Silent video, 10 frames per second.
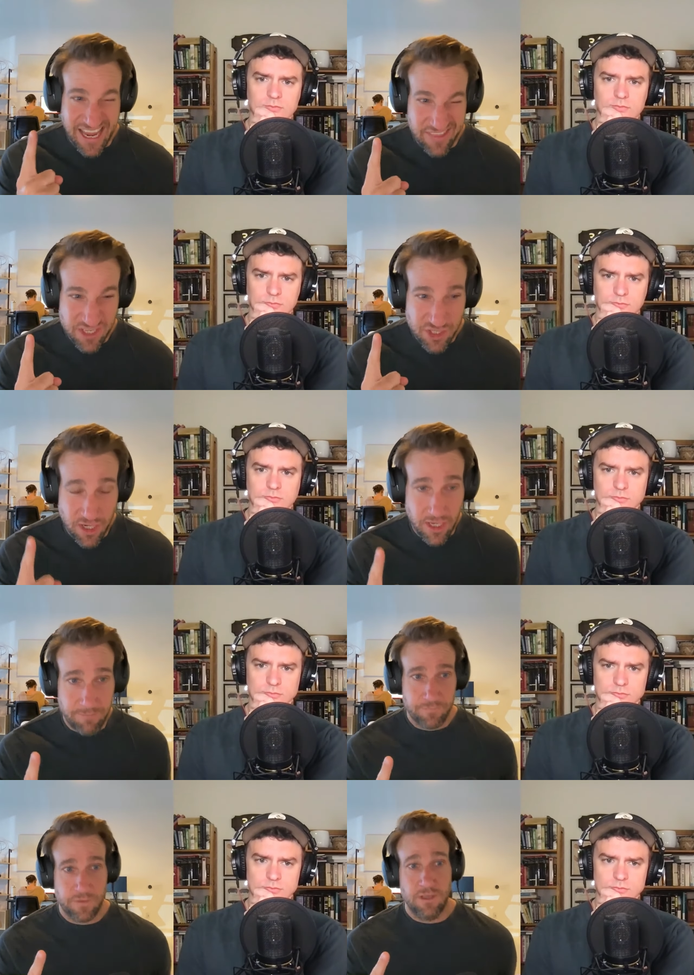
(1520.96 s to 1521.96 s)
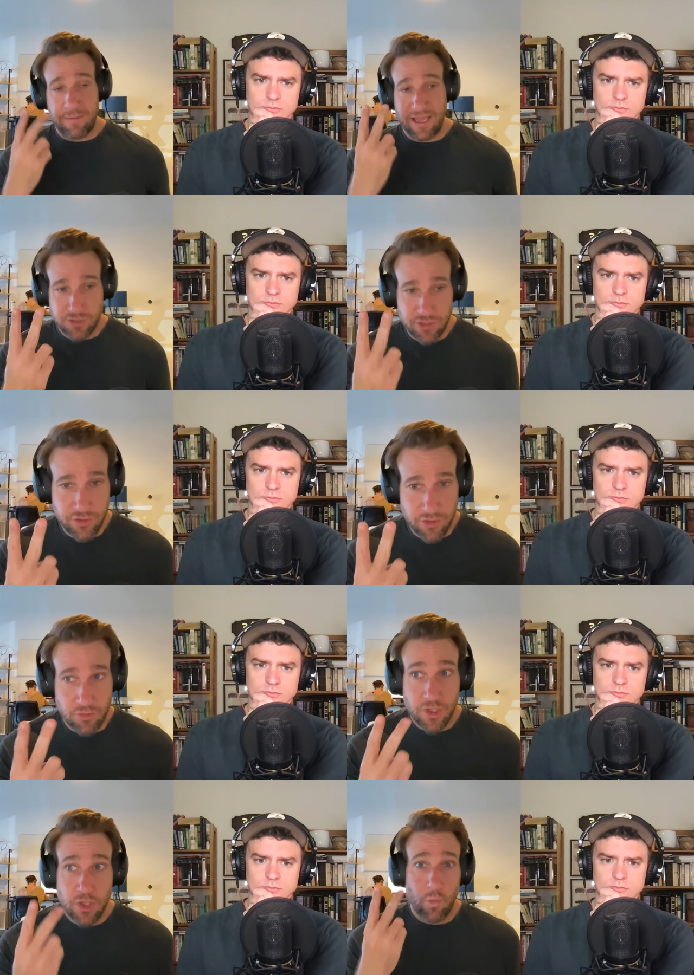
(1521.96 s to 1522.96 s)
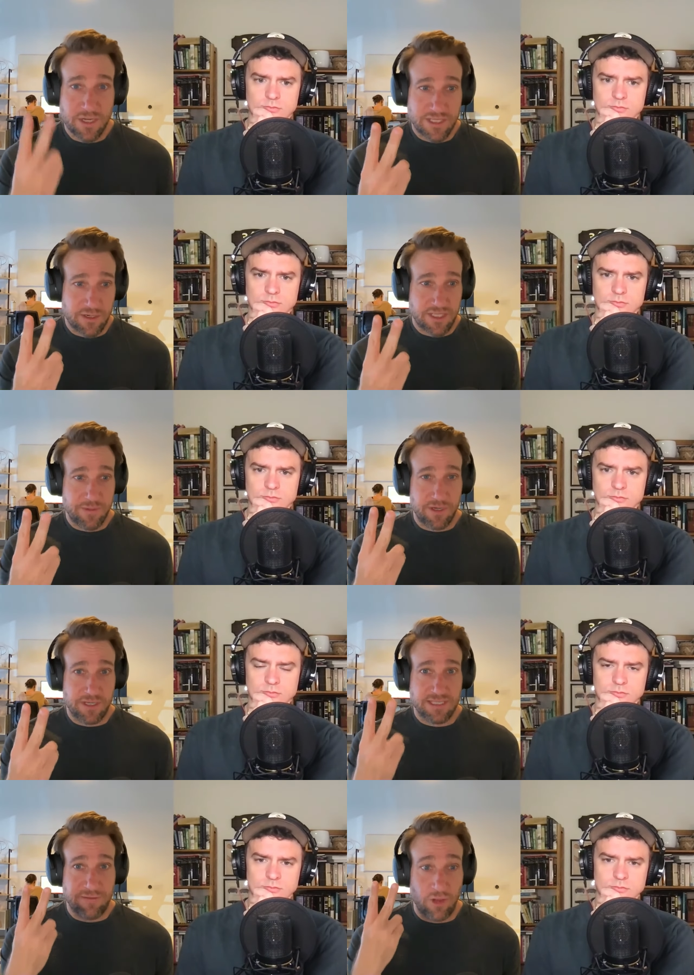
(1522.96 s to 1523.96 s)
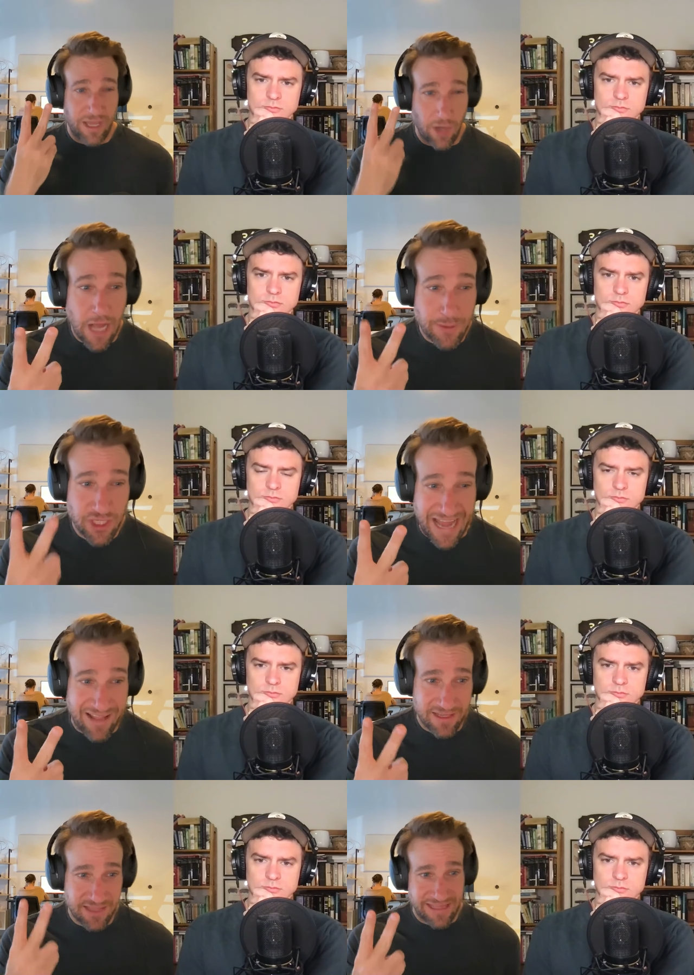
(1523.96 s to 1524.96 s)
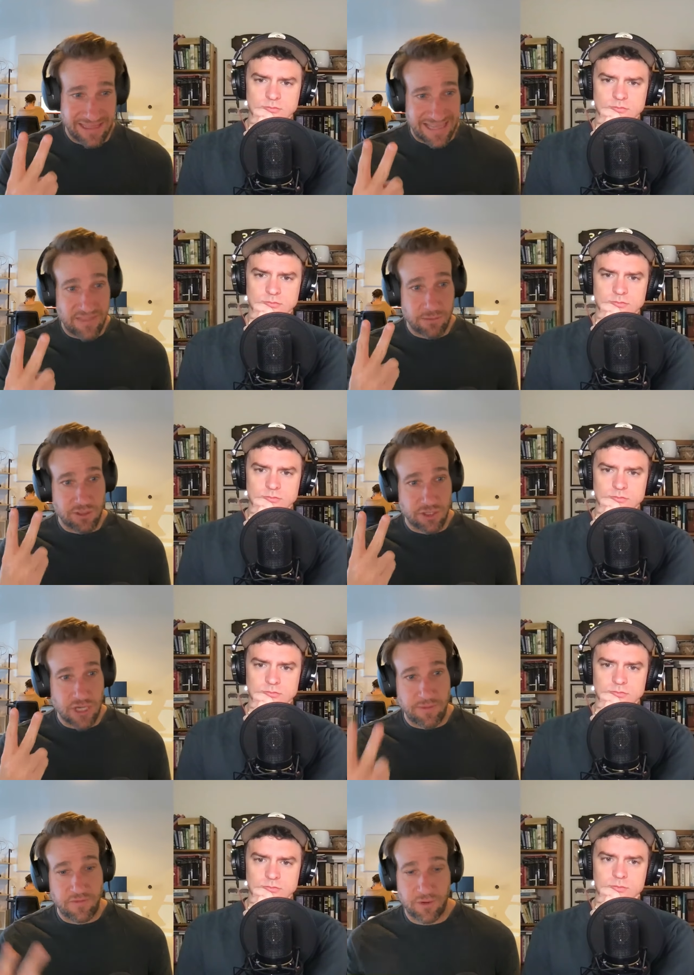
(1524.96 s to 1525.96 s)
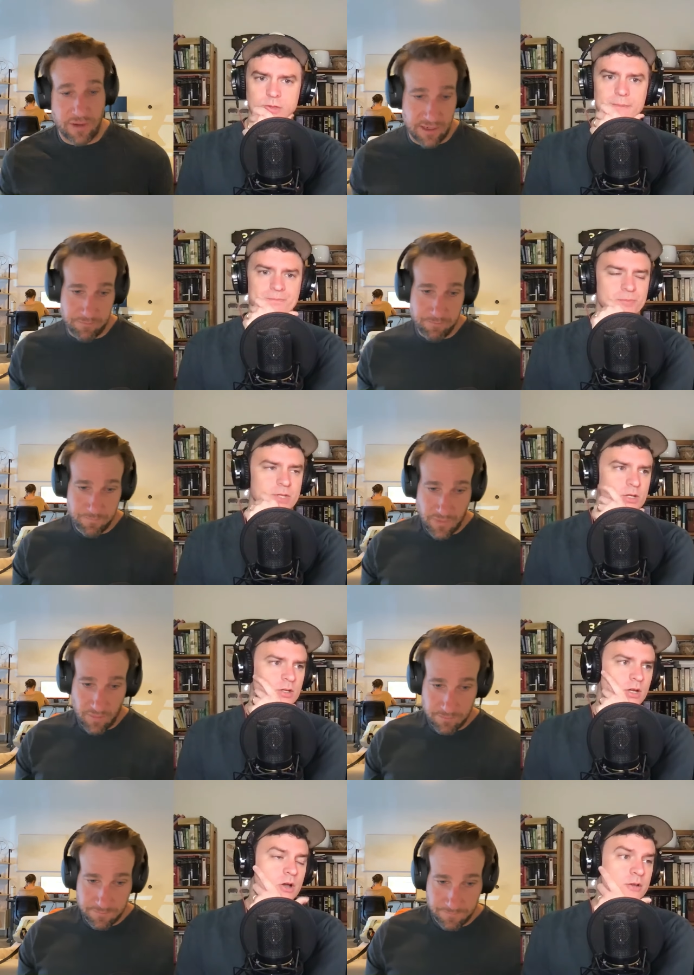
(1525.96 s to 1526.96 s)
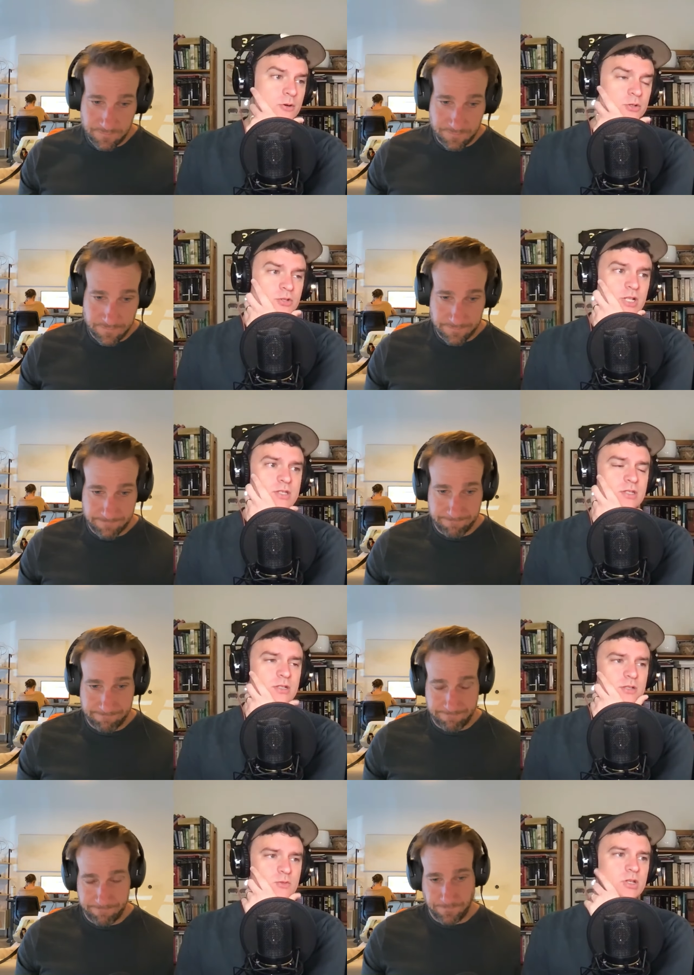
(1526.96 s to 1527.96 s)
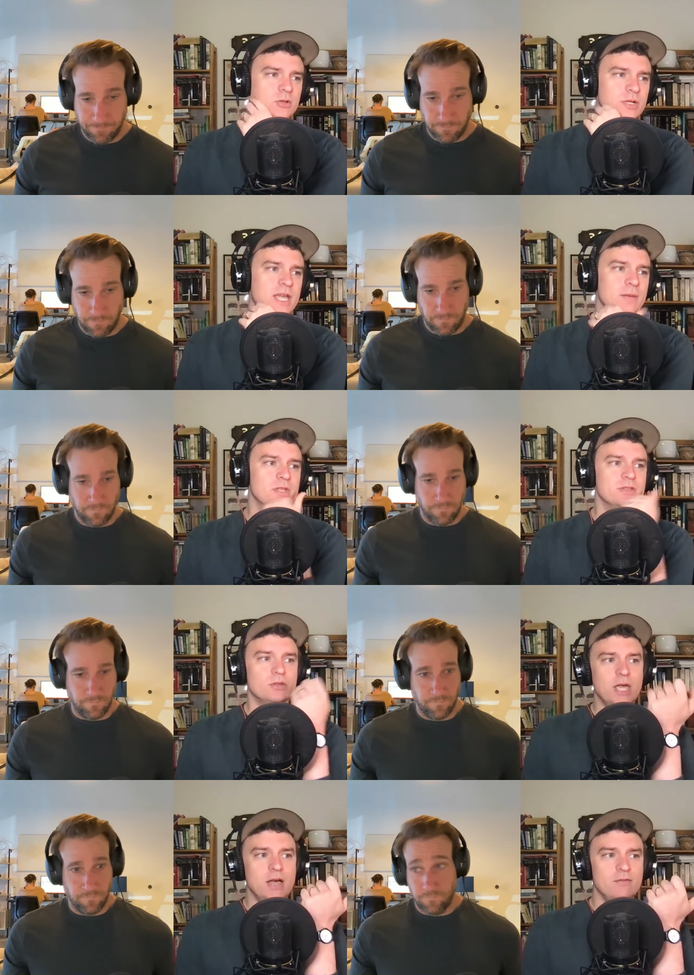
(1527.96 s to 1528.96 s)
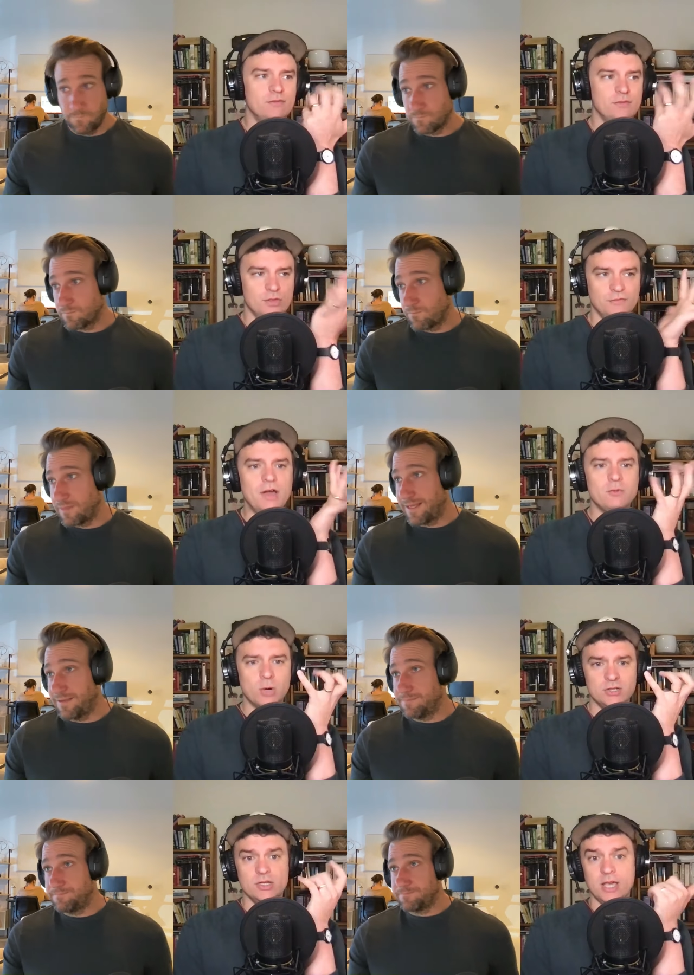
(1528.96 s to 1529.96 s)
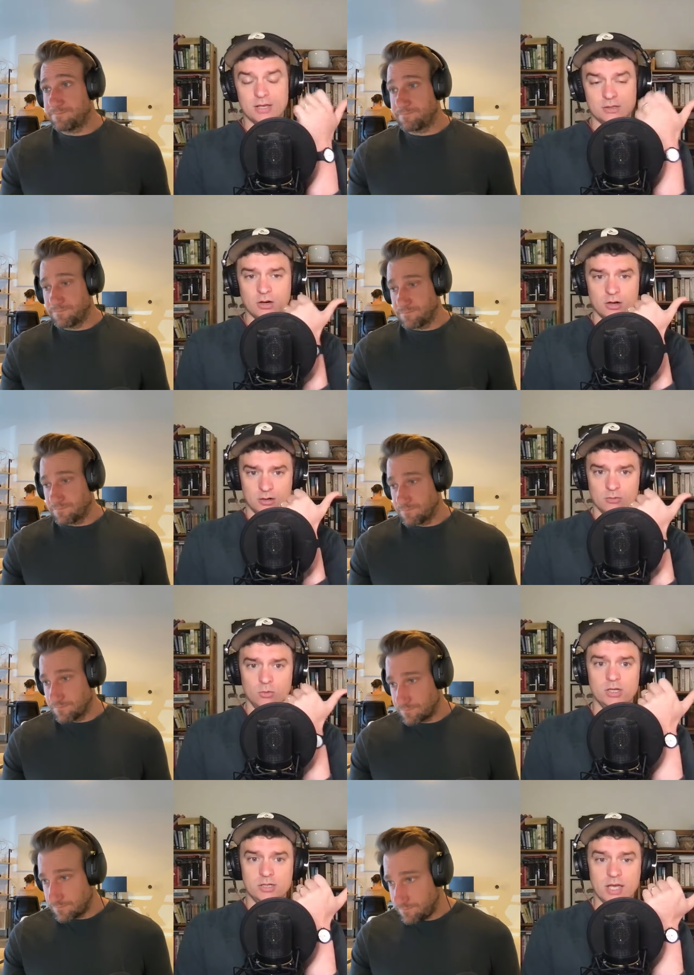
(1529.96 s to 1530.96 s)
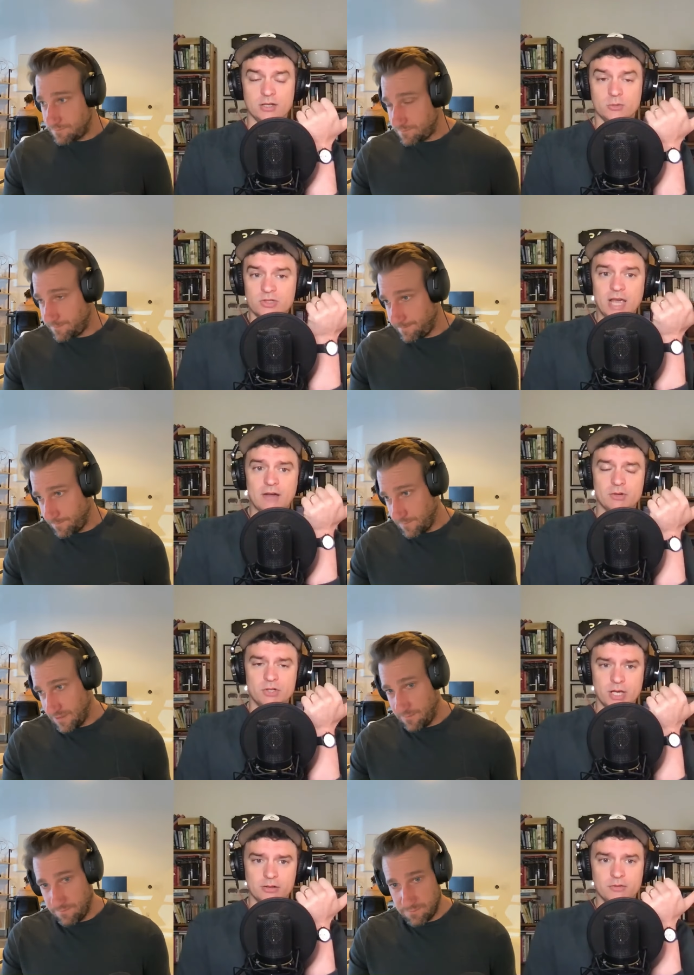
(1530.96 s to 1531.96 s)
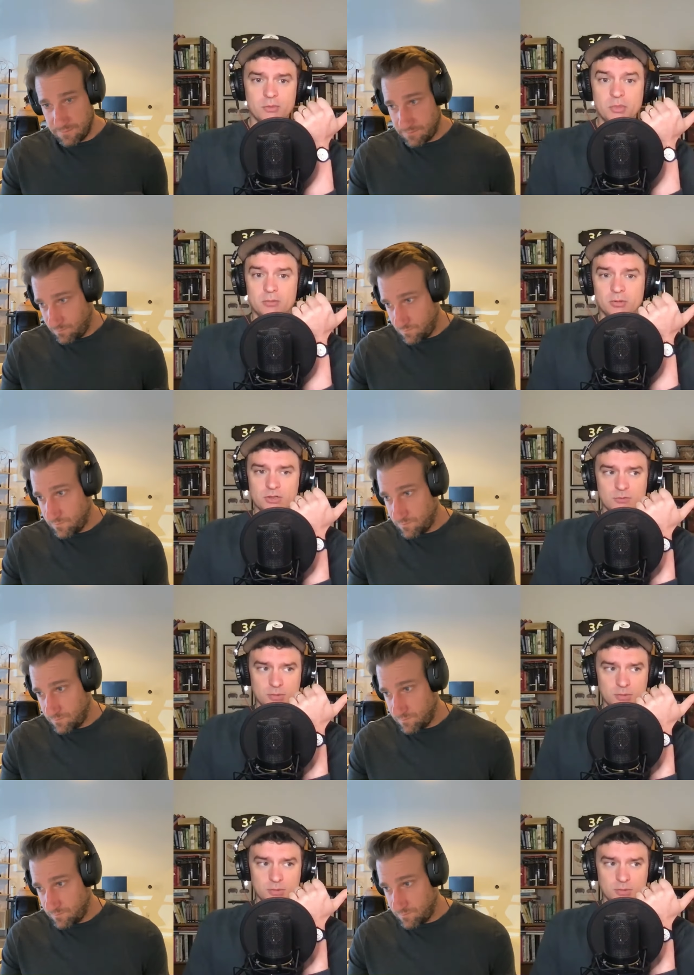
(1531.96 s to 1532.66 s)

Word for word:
Speaker 1: in this job? And two, what is their experience level and optionality that led them to the job that they're in?
Speaker 2: Okay, cool. So let's let's quickly recap then. So we have the five questions to ask are one tenure, what's the average tenure of the people at this